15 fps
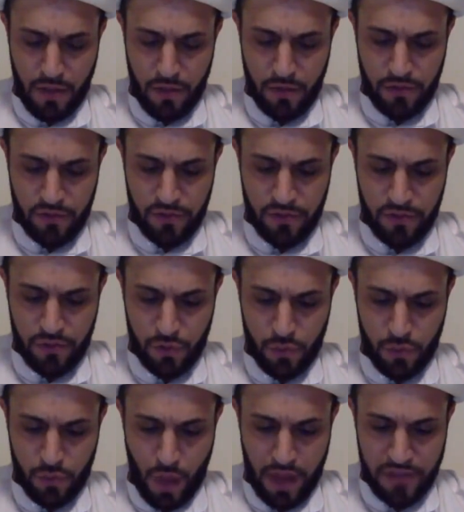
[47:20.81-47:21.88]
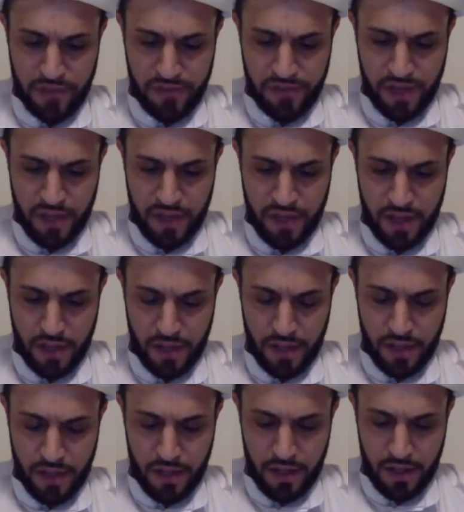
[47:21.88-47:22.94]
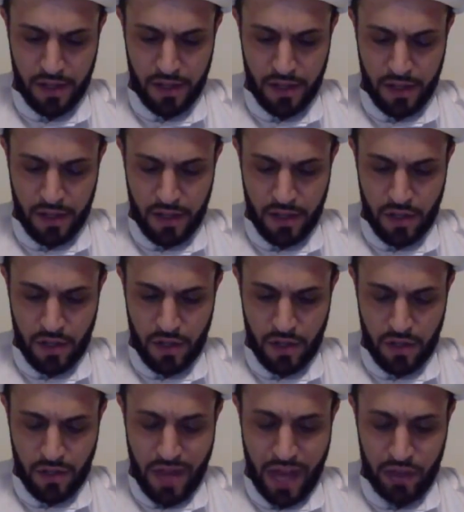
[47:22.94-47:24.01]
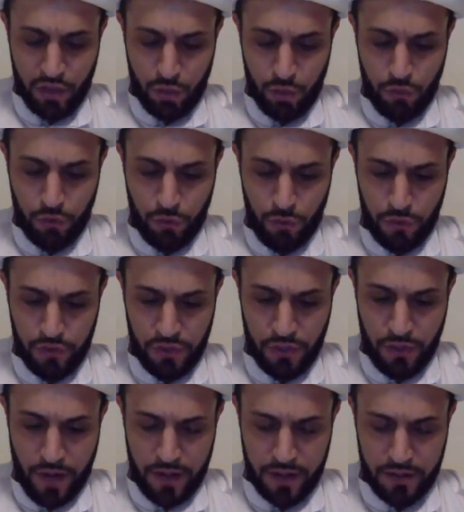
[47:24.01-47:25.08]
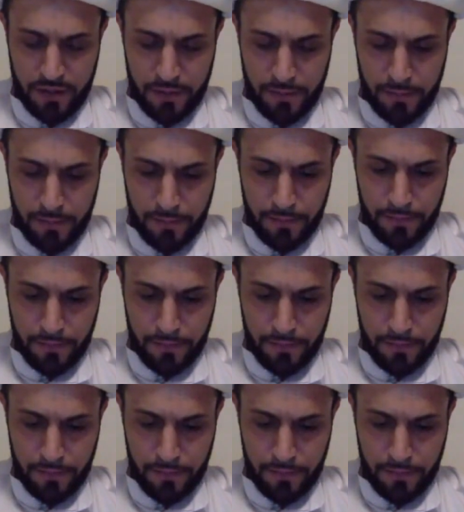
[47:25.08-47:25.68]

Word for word: brother or sister wants the actual source, correct?